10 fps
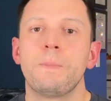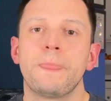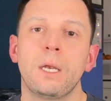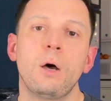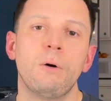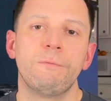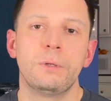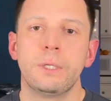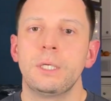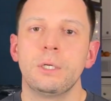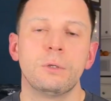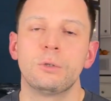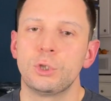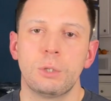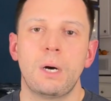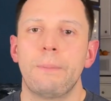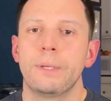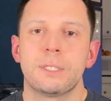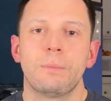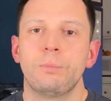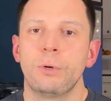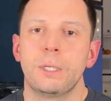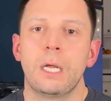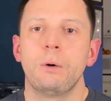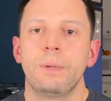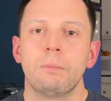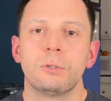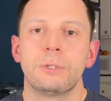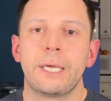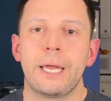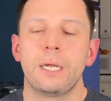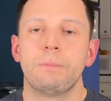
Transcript: and hopefully you'll show up at some point and I'll be able to get it.